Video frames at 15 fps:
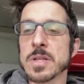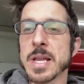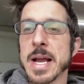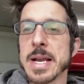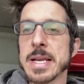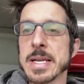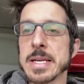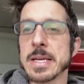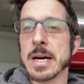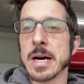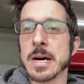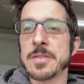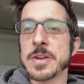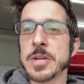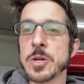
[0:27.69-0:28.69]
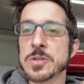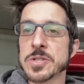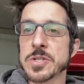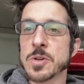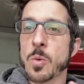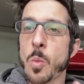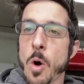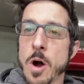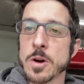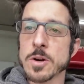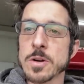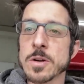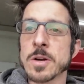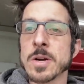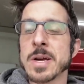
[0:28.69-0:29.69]
a lady uh, that uses a
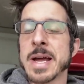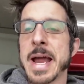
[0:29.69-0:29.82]
walker.